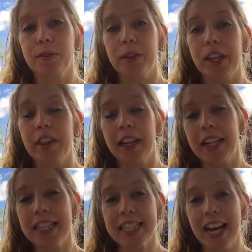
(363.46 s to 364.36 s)
we think
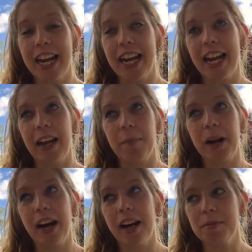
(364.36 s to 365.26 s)
it's that and I had a
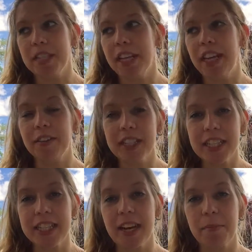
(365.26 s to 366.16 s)
biopsy and ever
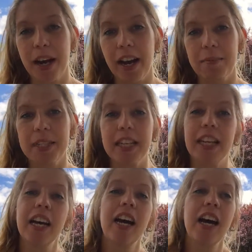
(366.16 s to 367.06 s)
since that
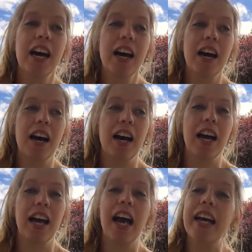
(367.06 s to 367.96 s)
biopsy,
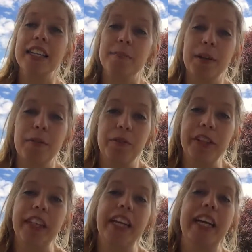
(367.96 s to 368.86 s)
it's been
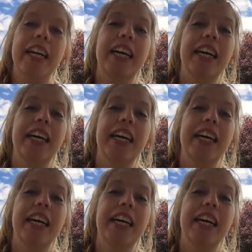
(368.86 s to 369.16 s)
really